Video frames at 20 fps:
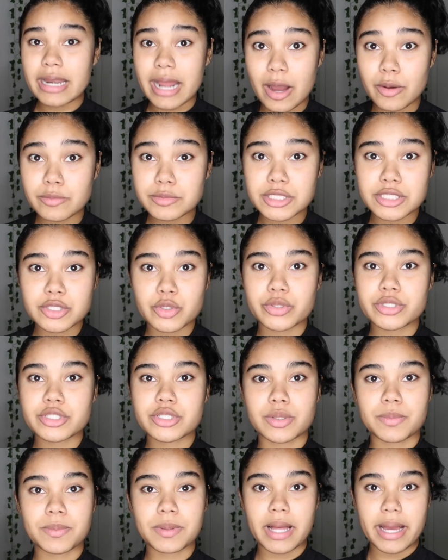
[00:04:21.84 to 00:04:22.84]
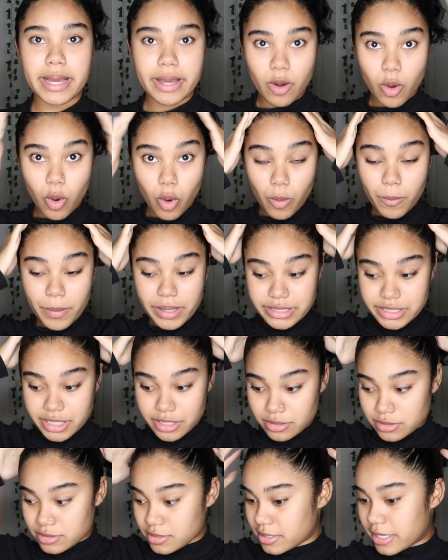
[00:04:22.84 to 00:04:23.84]
now I'm just going to apply all my
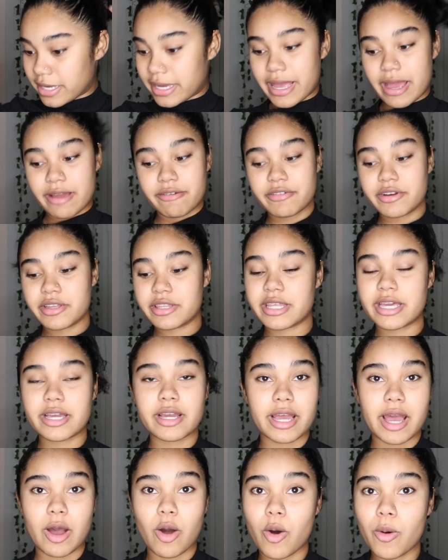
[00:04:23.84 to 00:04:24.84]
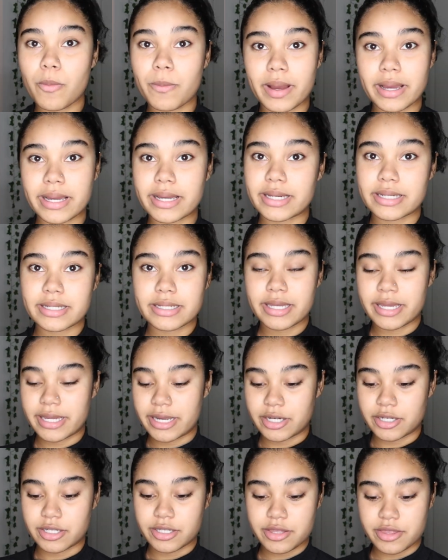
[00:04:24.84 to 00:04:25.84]
gels, like everything, all my
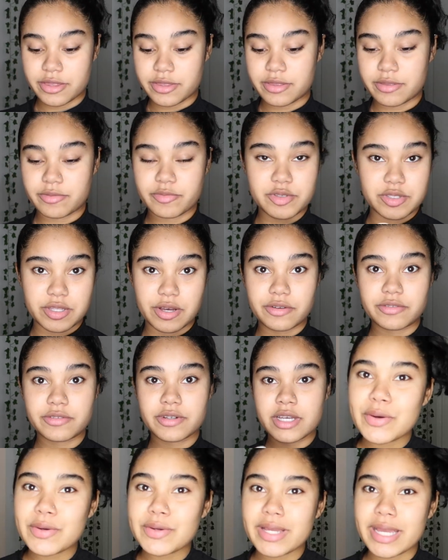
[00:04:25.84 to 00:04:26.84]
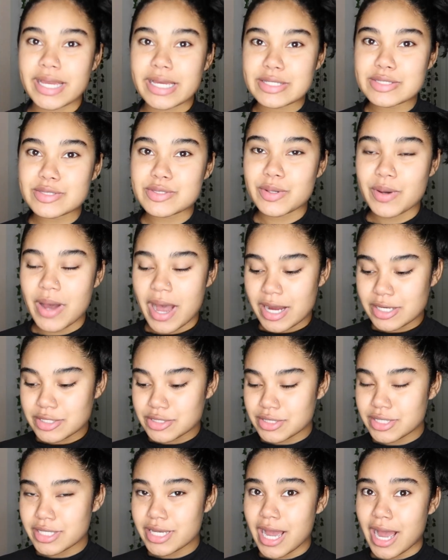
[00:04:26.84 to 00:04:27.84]
hair stuff. Okay, so
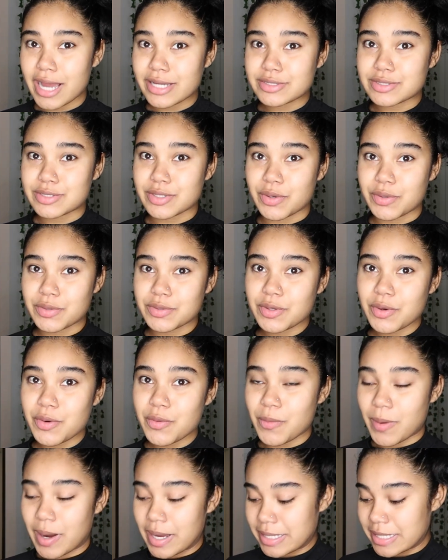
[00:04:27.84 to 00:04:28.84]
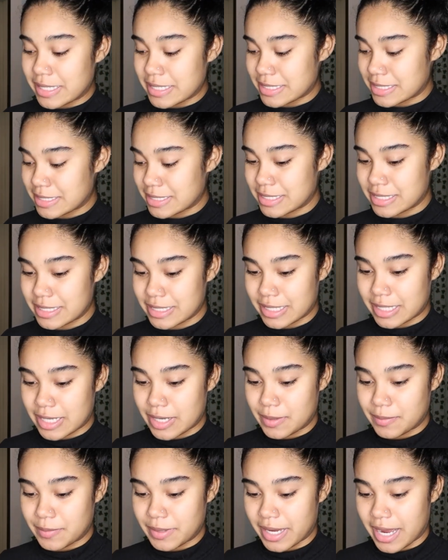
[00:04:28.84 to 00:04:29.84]
actually I don't know why this isn't
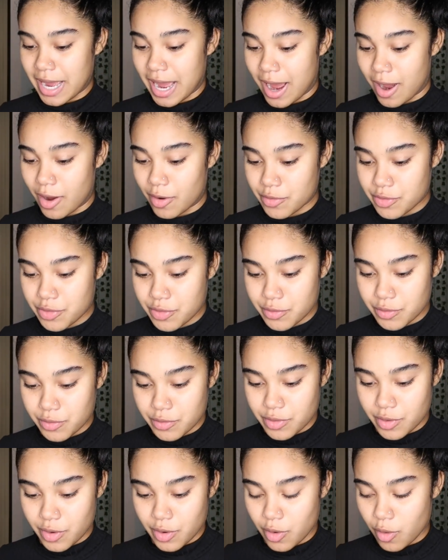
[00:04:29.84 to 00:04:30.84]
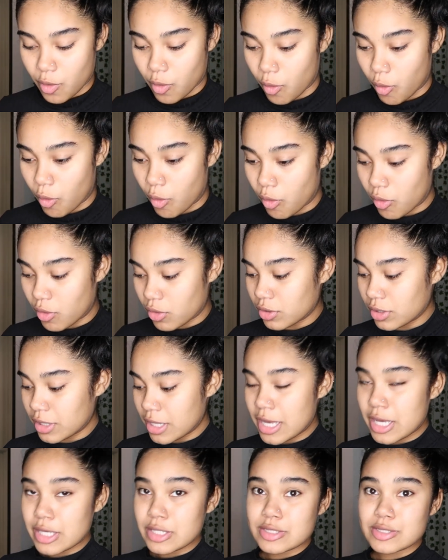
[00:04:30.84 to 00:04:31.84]
coming out through the hole,
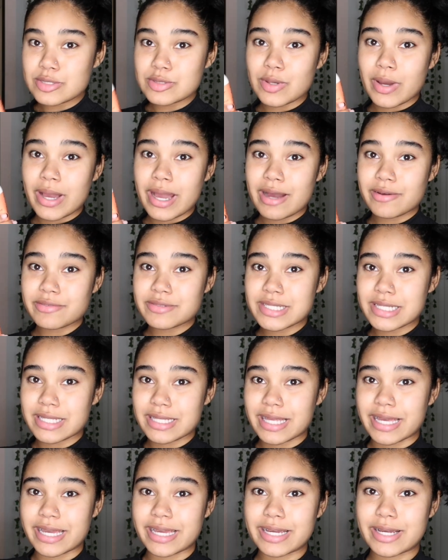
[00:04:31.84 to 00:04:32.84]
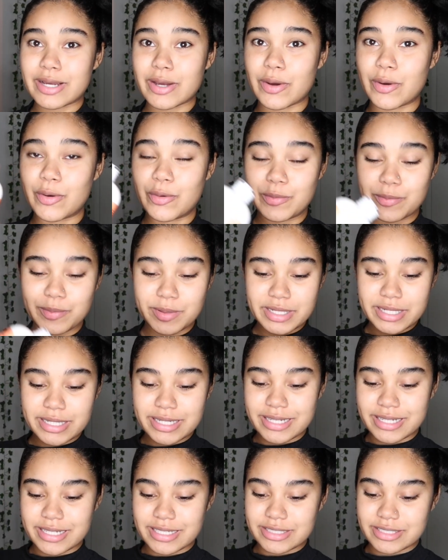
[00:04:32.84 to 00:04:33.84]
so I have to like open
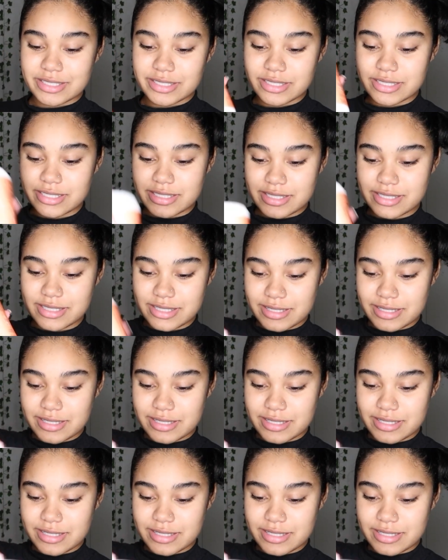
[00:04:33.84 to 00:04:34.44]
it and just,